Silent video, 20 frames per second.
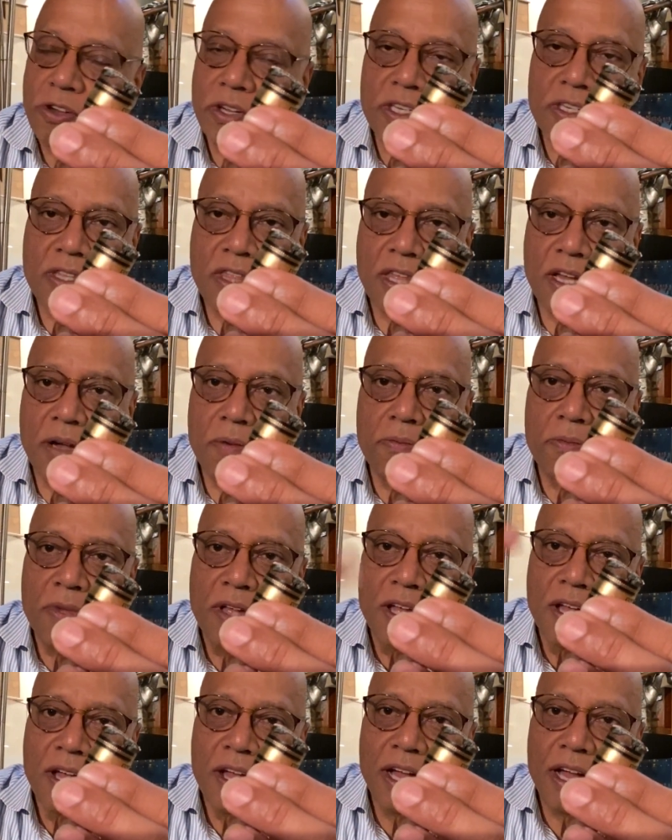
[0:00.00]
thumb
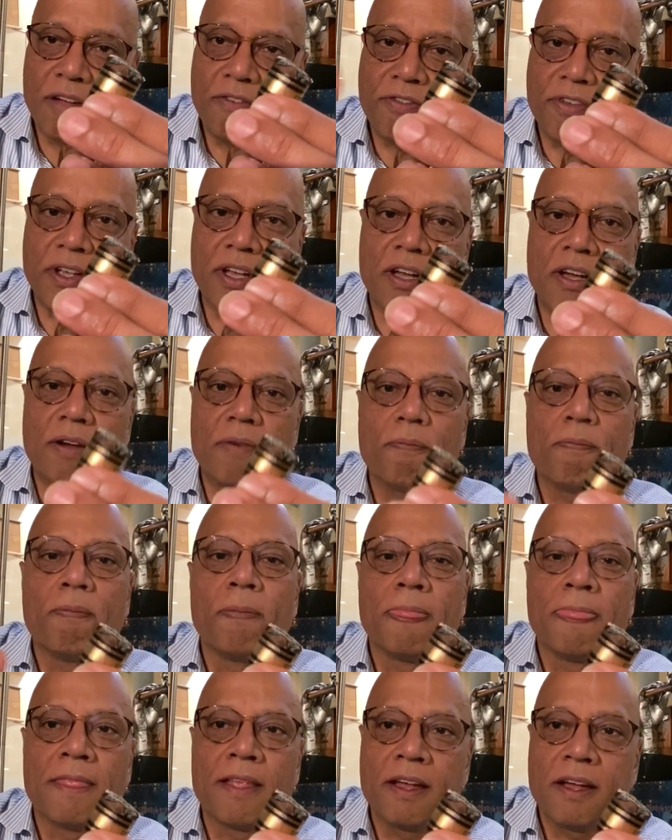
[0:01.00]
and finger.
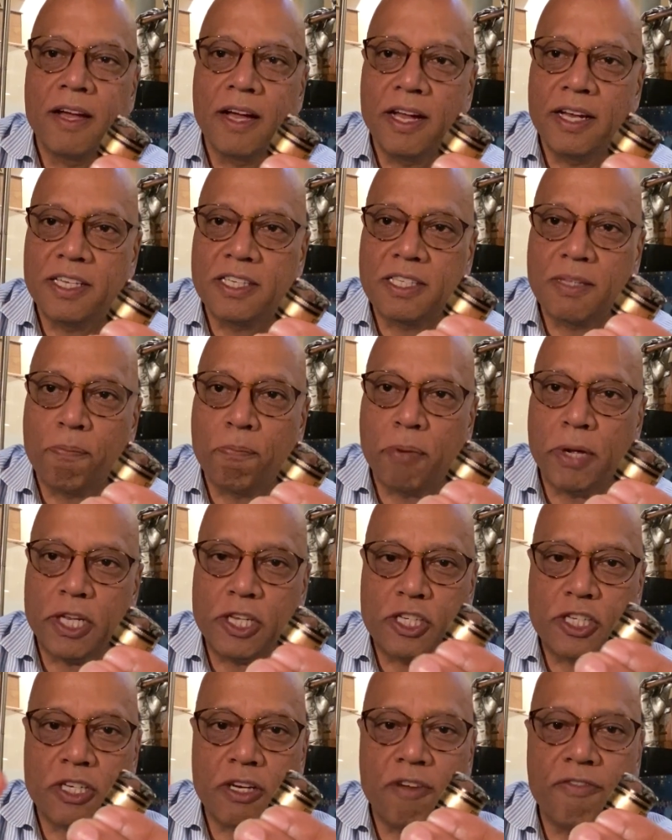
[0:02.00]
And it's the
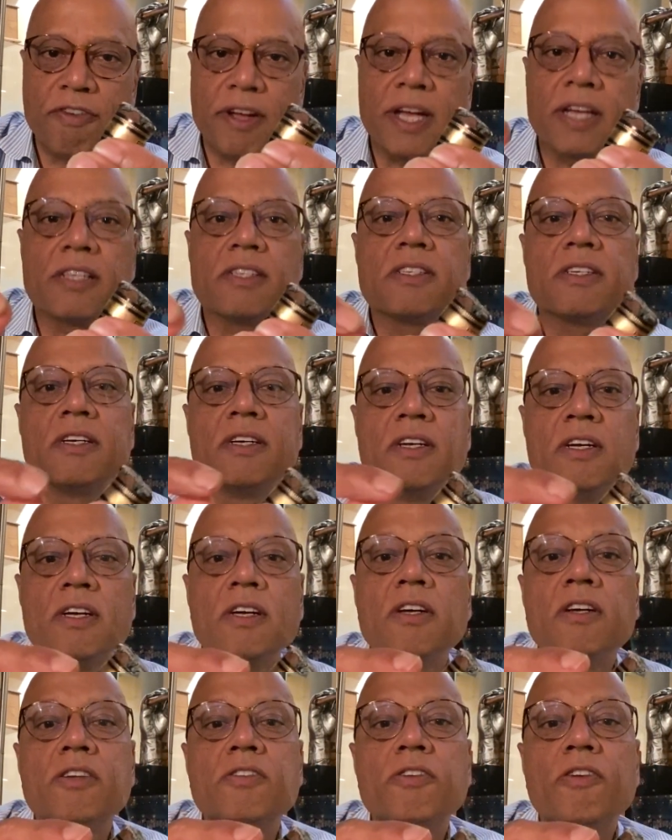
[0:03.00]
pinch effect.
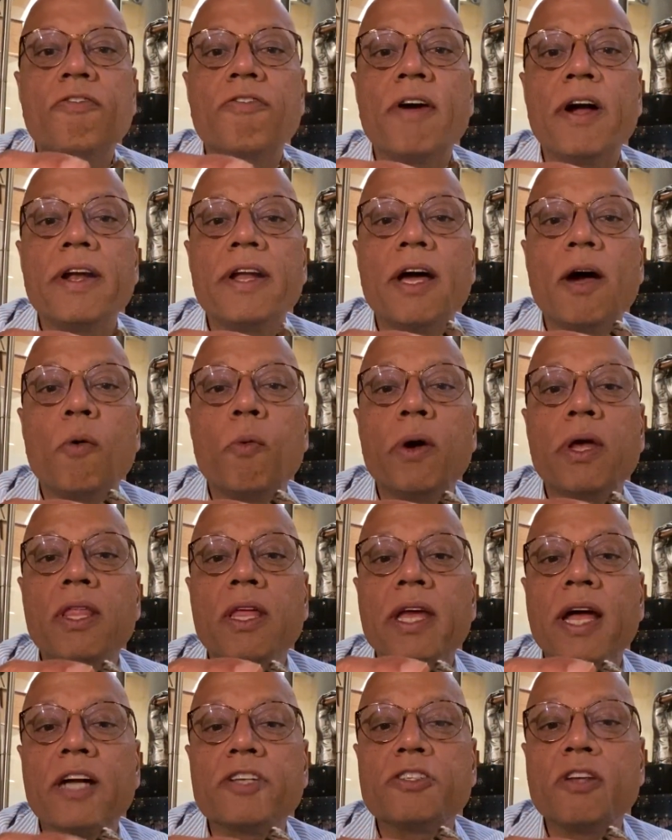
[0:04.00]
So you find out where the
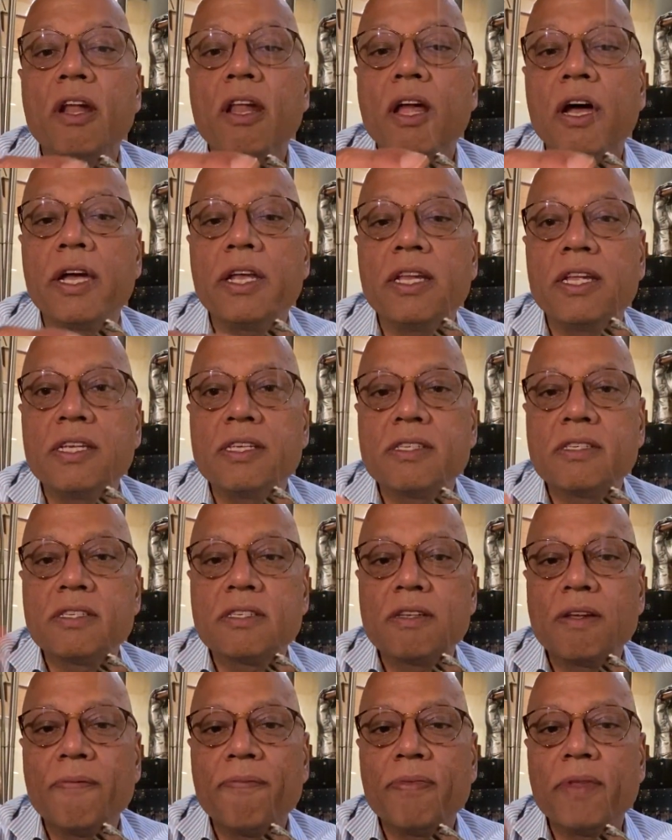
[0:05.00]
actual line
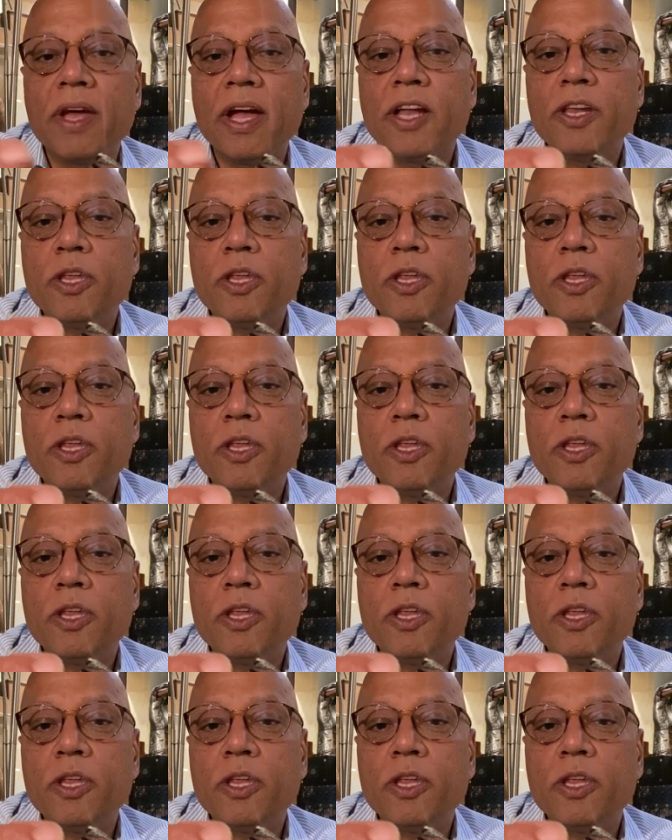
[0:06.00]
is and